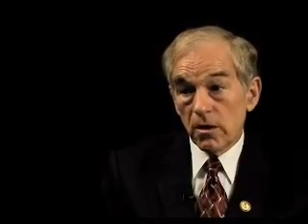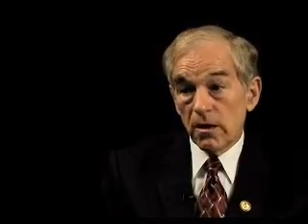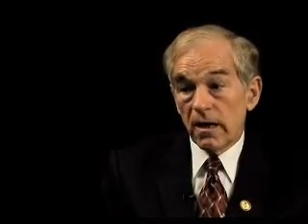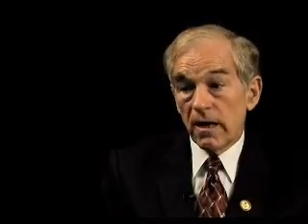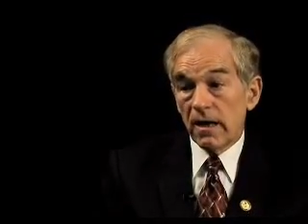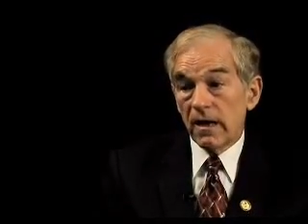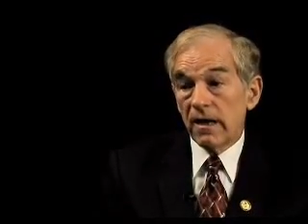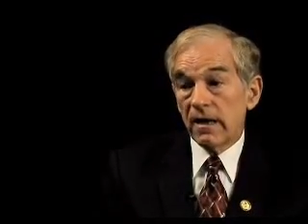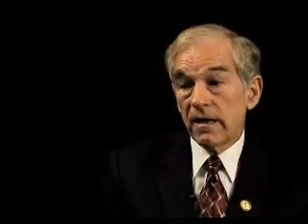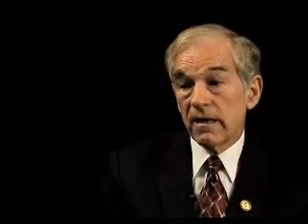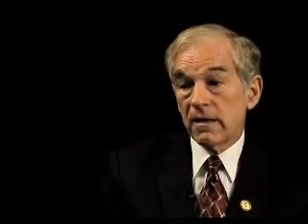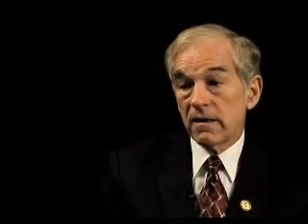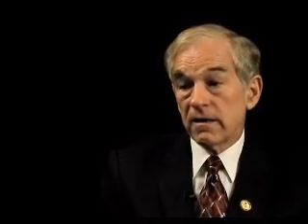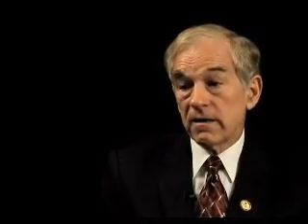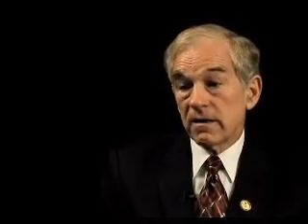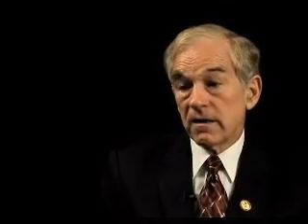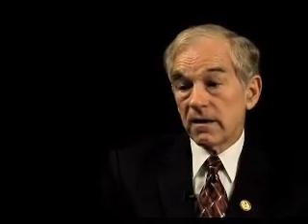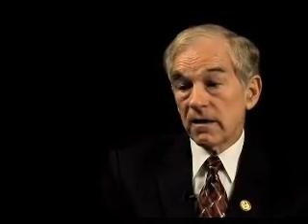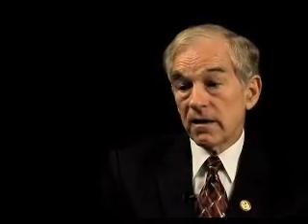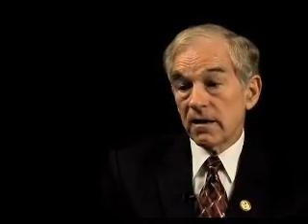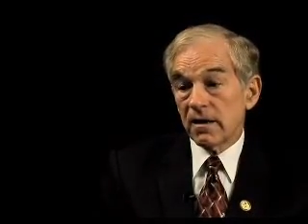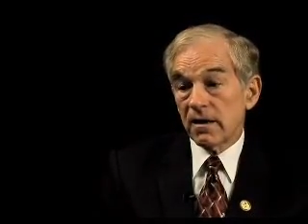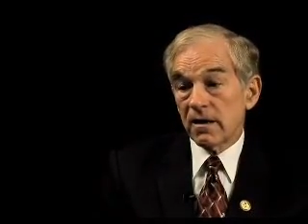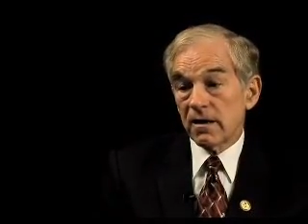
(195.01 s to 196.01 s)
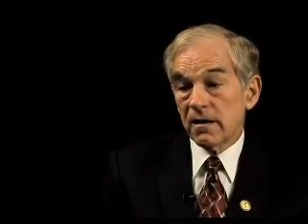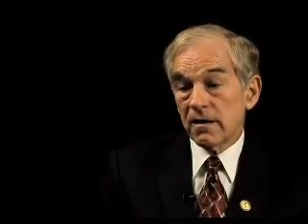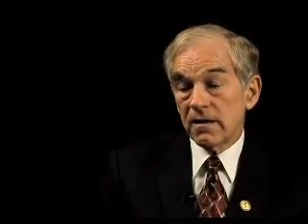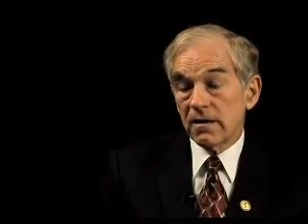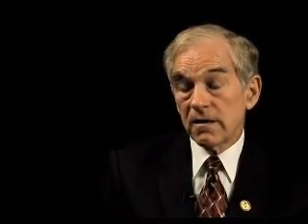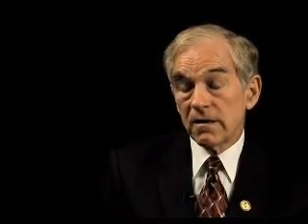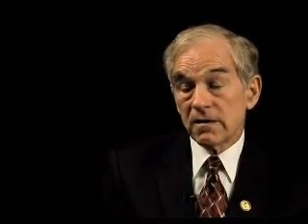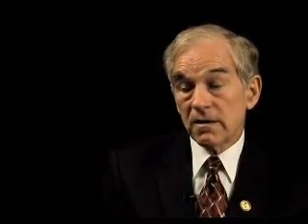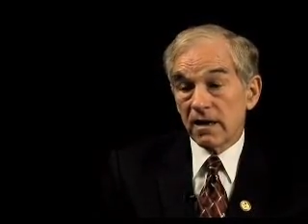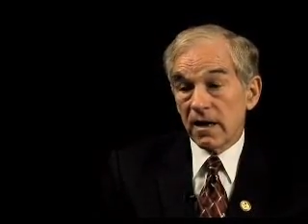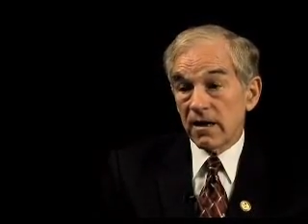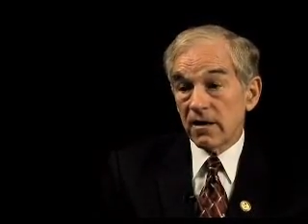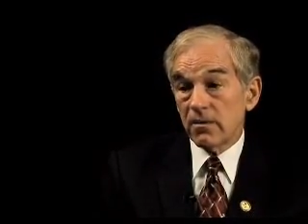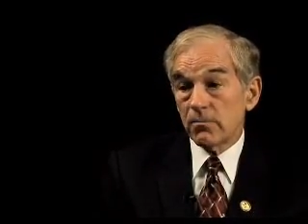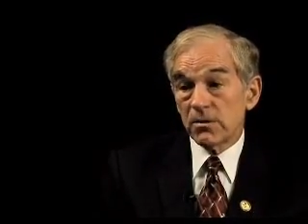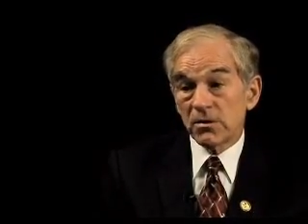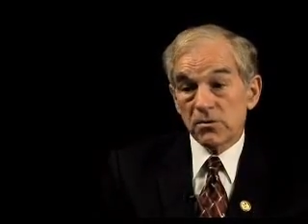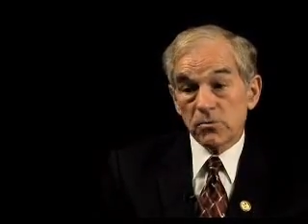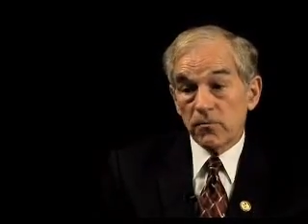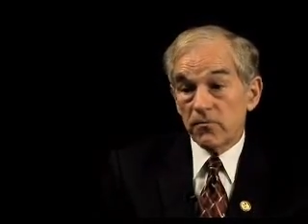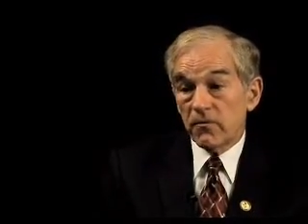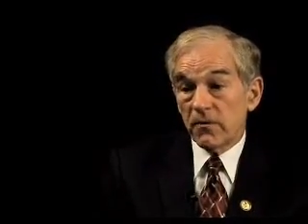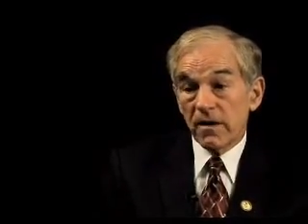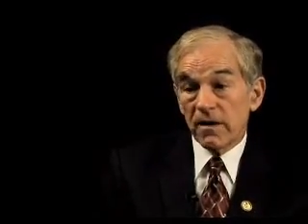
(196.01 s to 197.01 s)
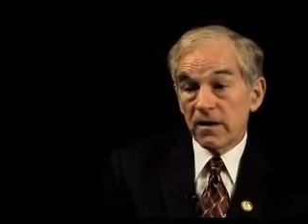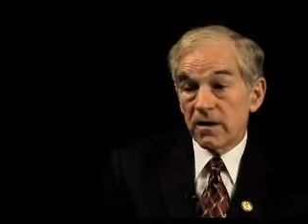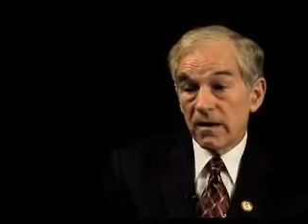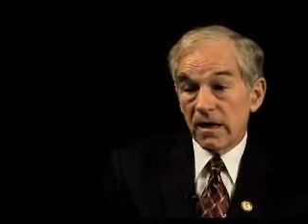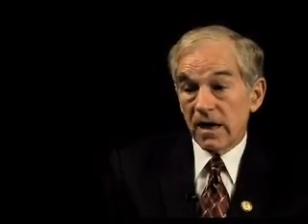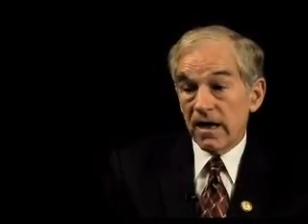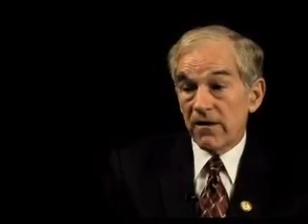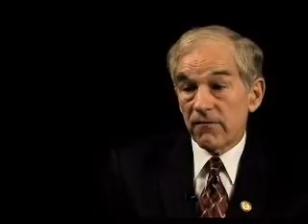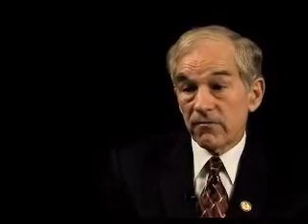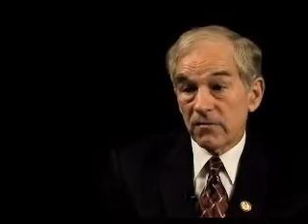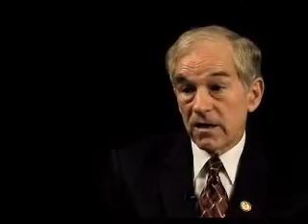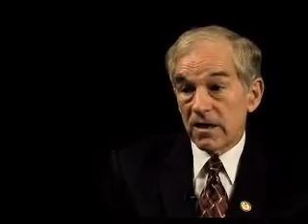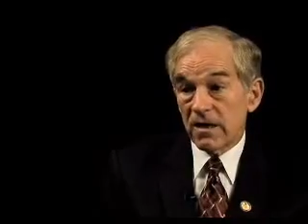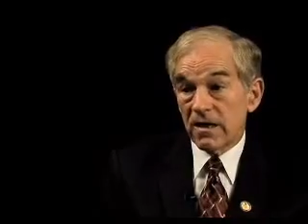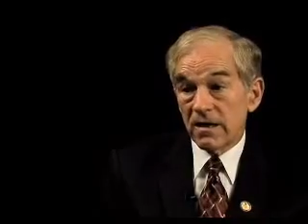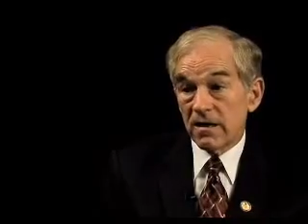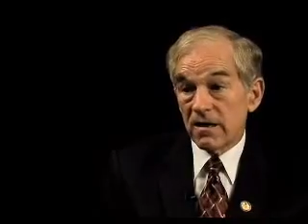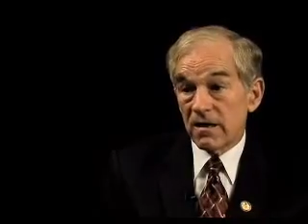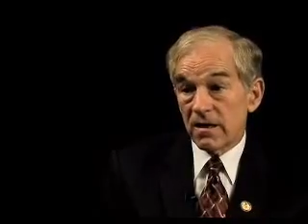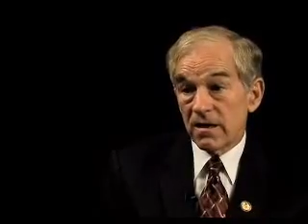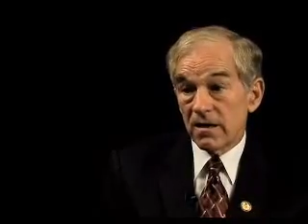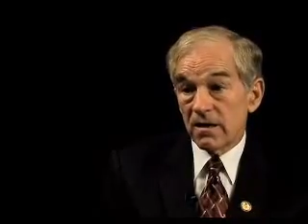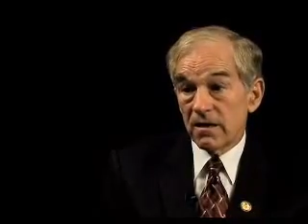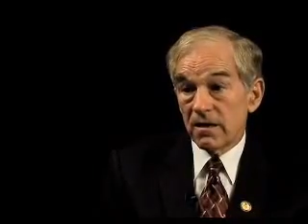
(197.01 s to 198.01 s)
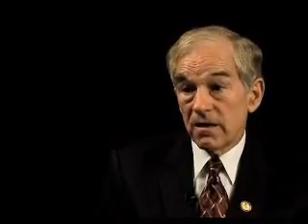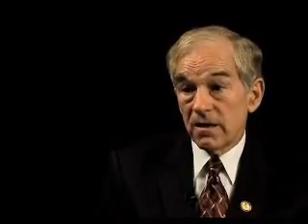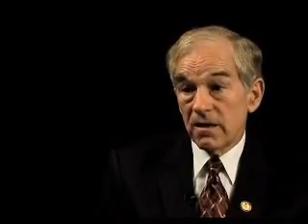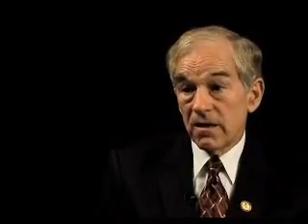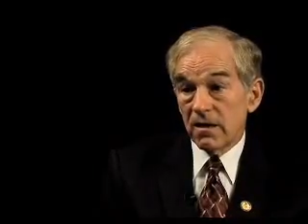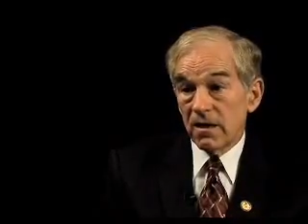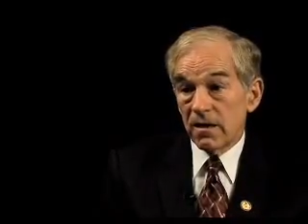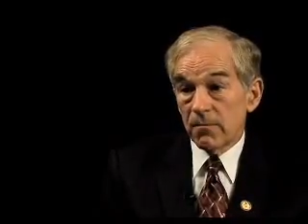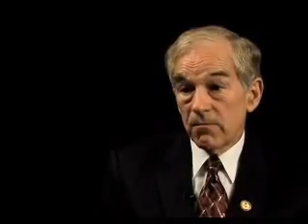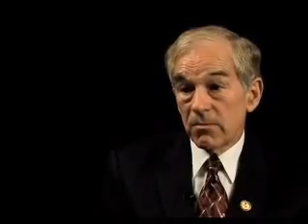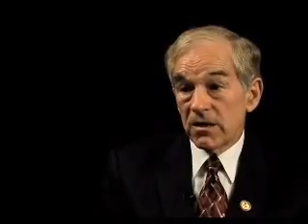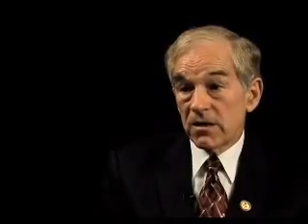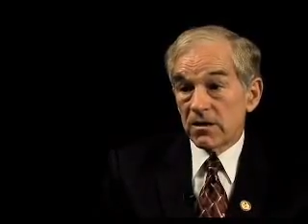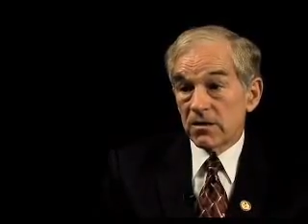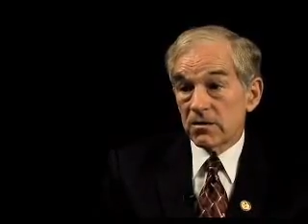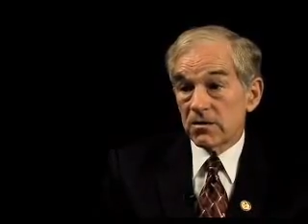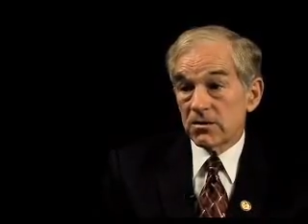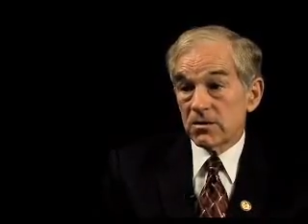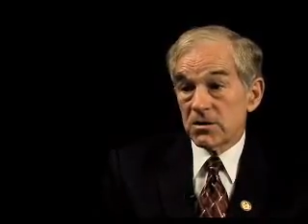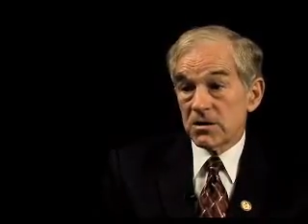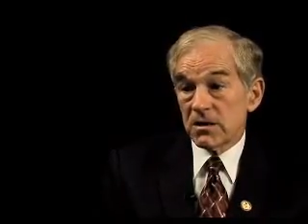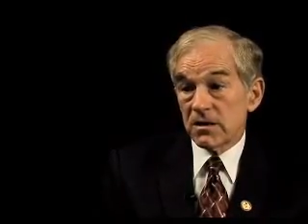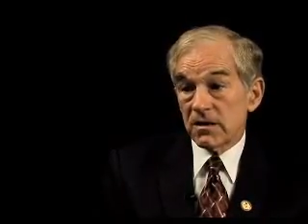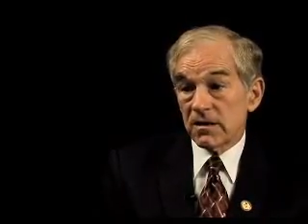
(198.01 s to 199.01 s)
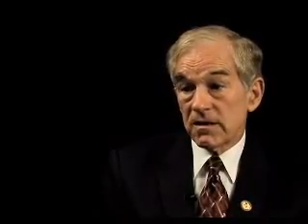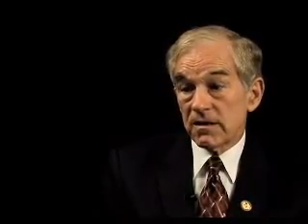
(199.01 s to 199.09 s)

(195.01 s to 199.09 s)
and the entitlements will finally have to end, because